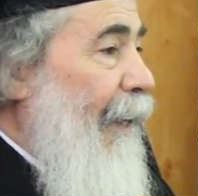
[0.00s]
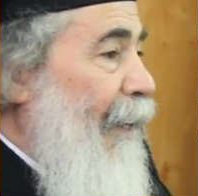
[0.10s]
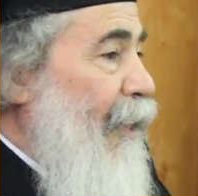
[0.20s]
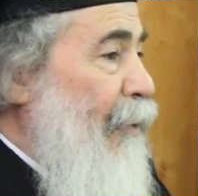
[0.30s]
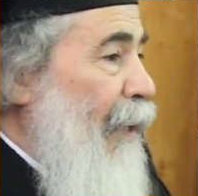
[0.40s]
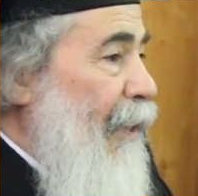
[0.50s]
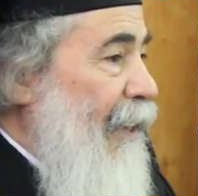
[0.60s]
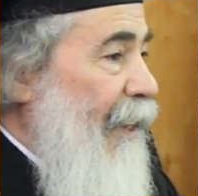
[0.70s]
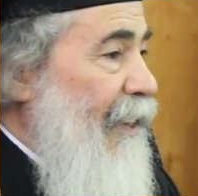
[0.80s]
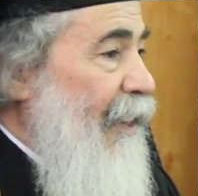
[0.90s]
as
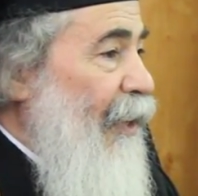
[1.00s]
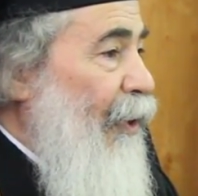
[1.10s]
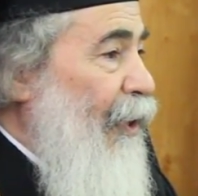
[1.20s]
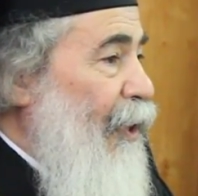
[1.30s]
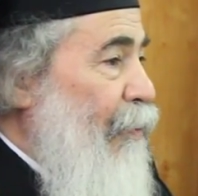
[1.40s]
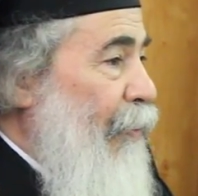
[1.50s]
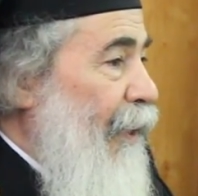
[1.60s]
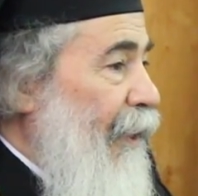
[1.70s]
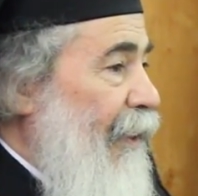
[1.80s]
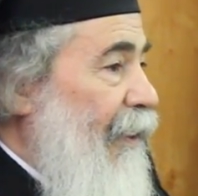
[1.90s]
much as the Holy
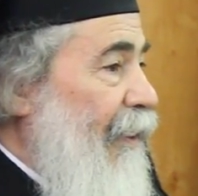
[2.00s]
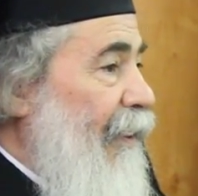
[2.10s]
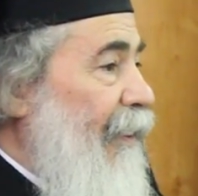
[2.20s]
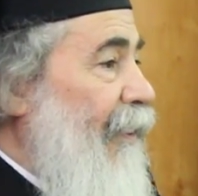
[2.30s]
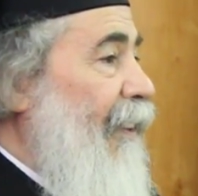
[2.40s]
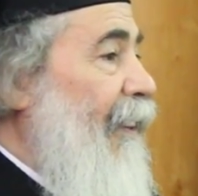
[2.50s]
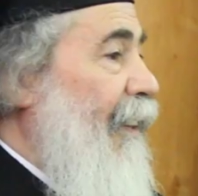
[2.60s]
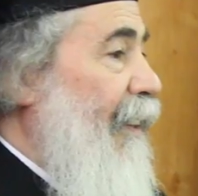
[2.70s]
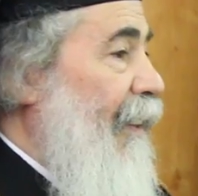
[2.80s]
Spirit uh,